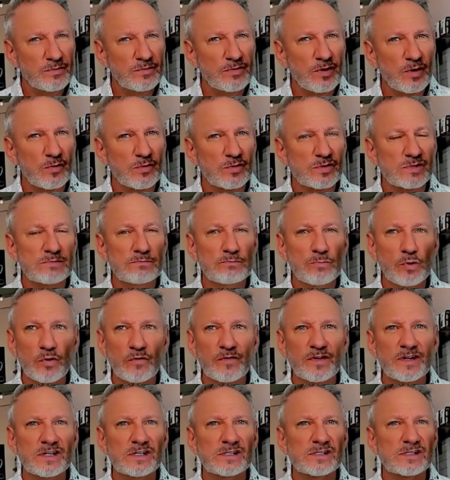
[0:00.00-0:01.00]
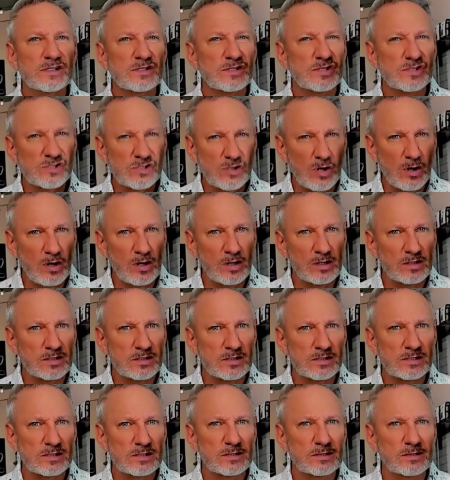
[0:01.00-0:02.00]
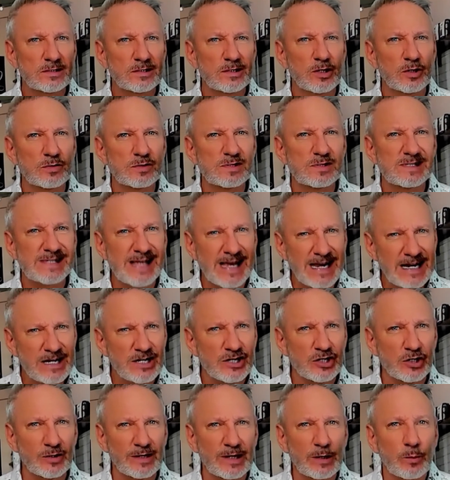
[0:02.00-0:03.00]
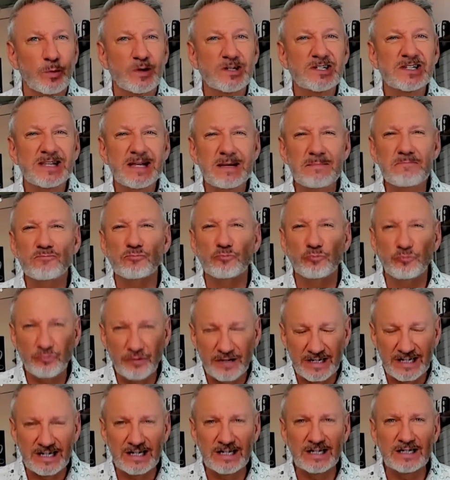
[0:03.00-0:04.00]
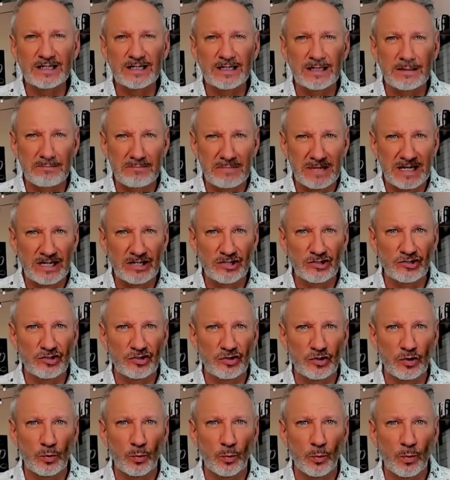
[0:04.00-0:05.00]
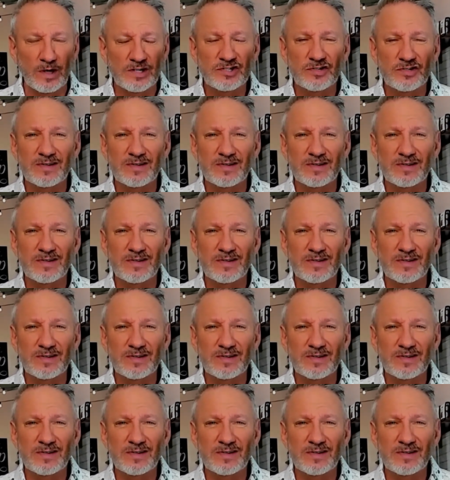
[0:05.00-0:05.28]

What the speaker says: those movies and songs, say to you? Like, what do they really mean to you? What do